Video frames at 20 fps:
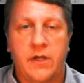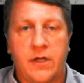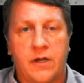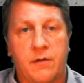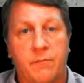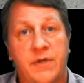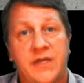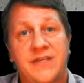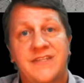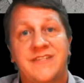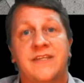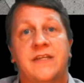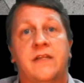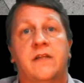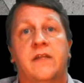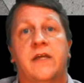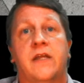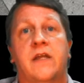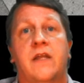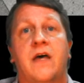And
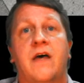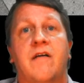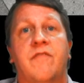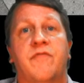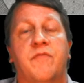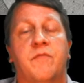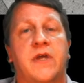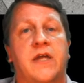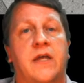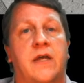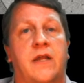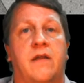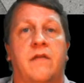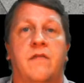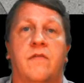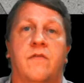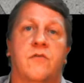amazingly enough, man,